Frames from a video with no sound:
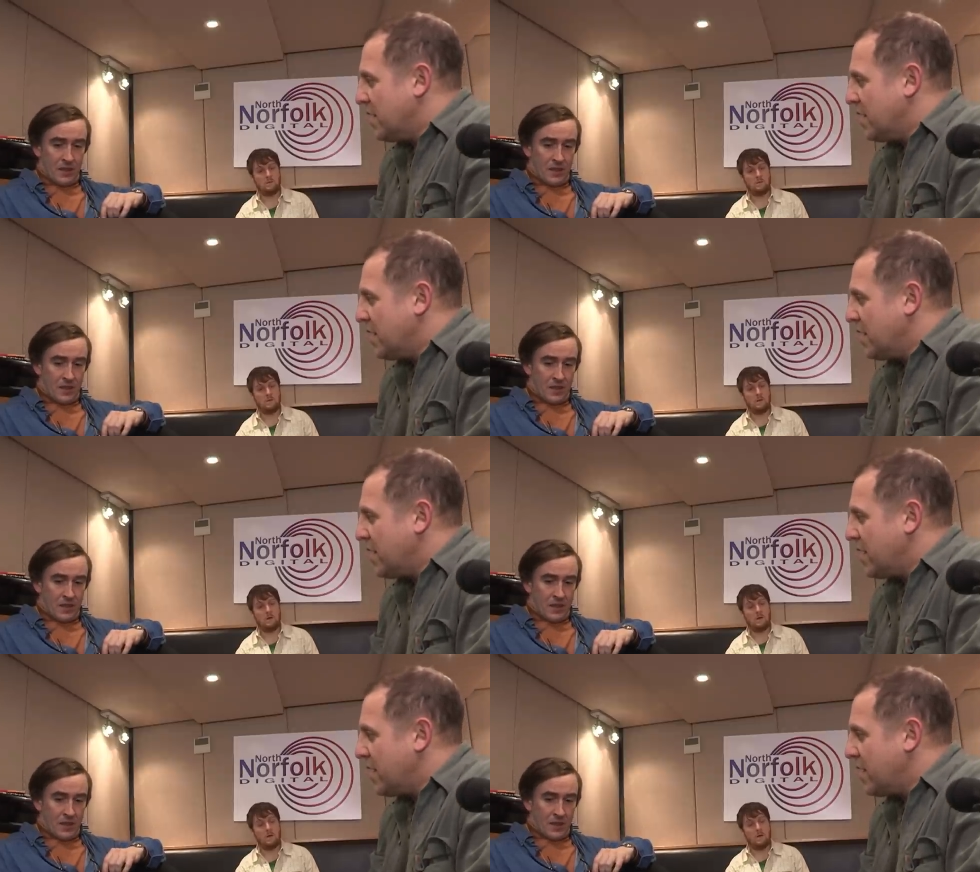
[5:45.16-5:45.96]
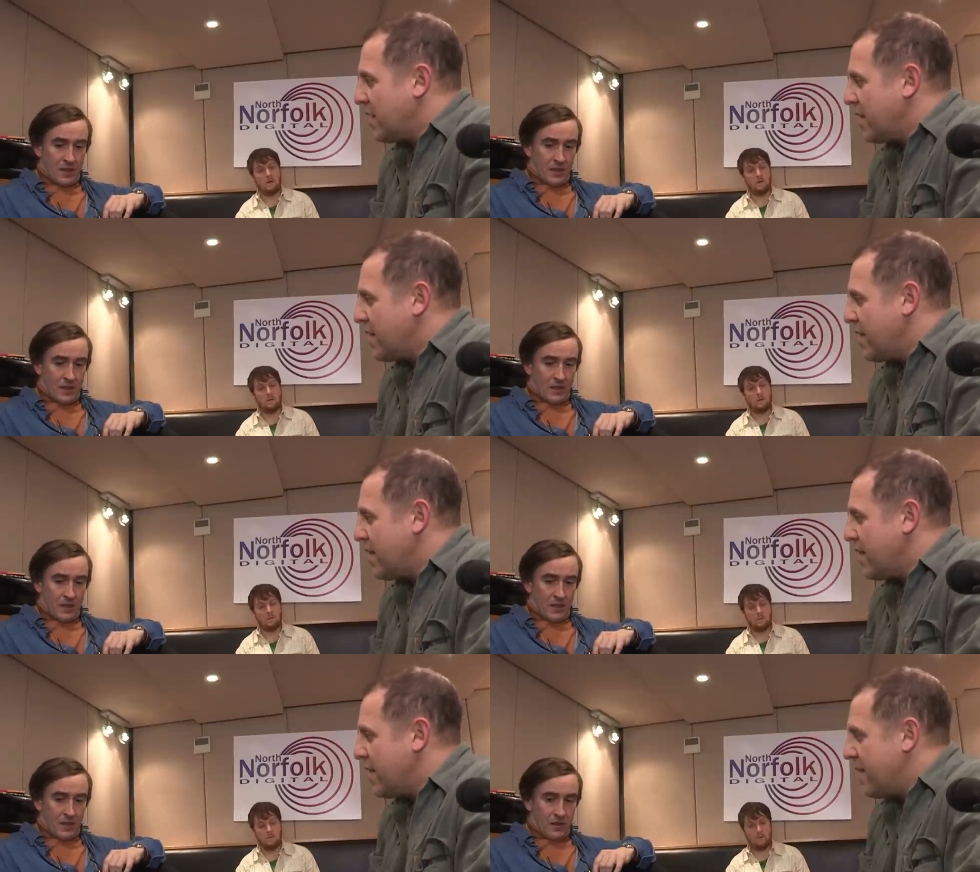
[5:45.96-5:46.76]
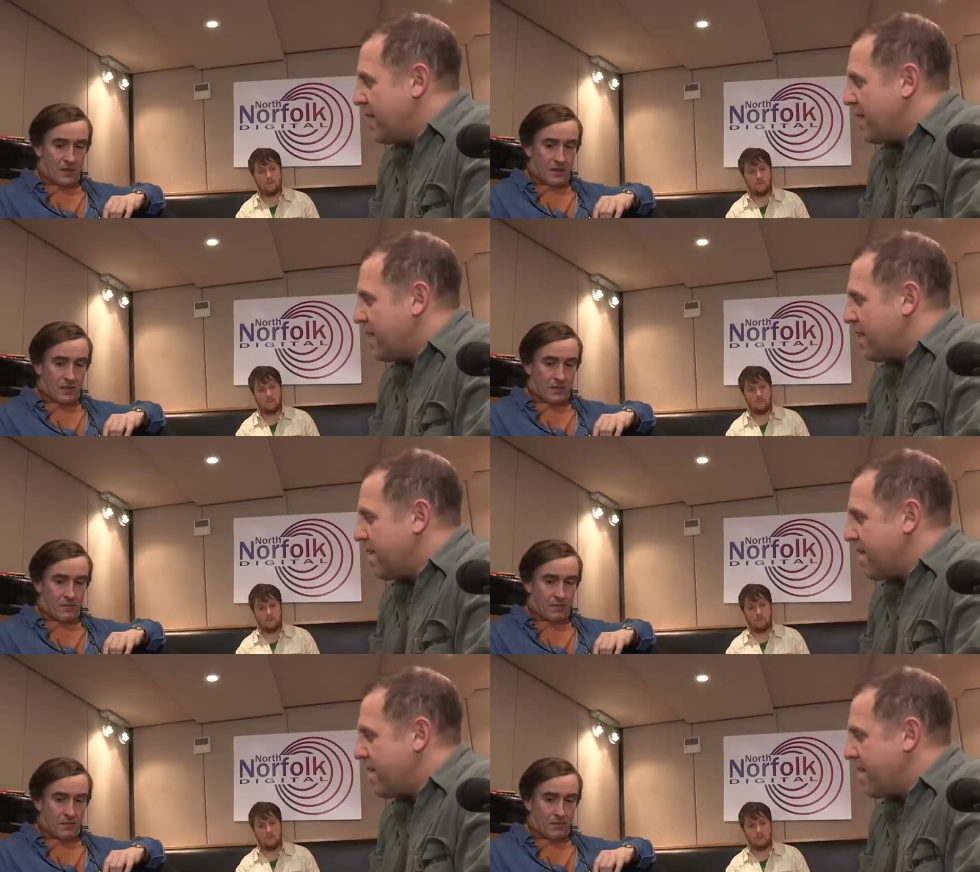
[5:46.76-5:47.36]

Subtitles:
(silence)